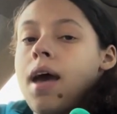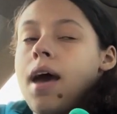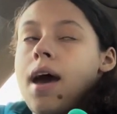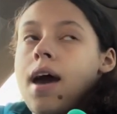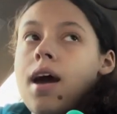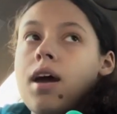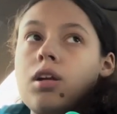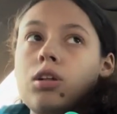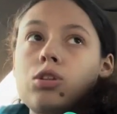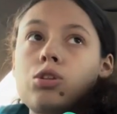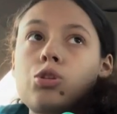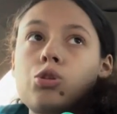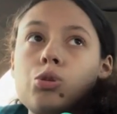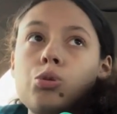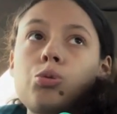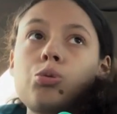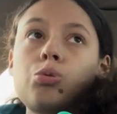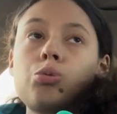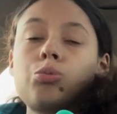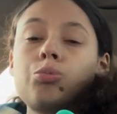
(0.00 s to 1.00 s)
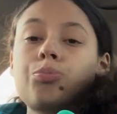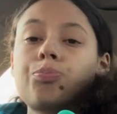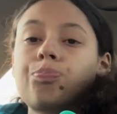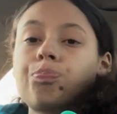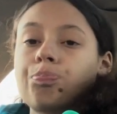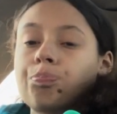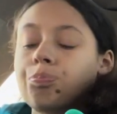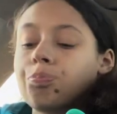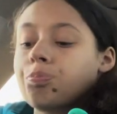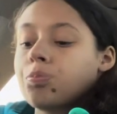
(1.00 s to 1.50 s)
attitude
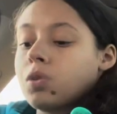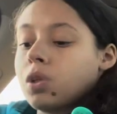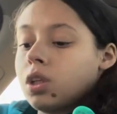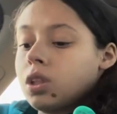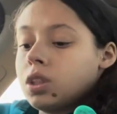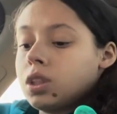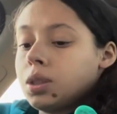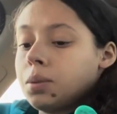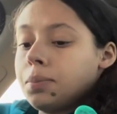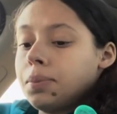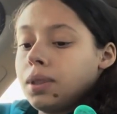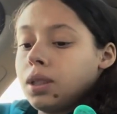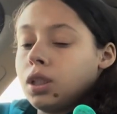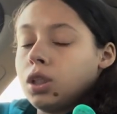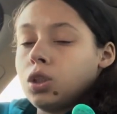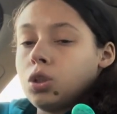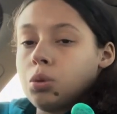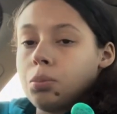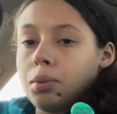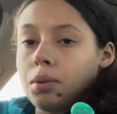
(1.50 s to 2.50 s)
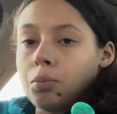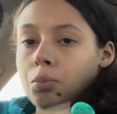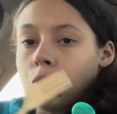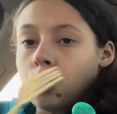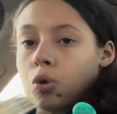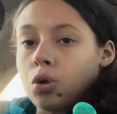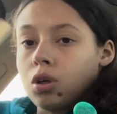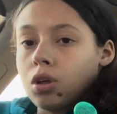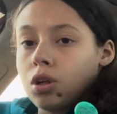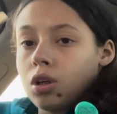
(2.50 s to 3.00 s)
to be a little bit
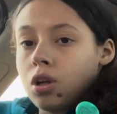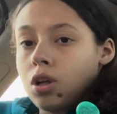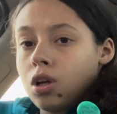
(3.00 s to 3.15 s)
more,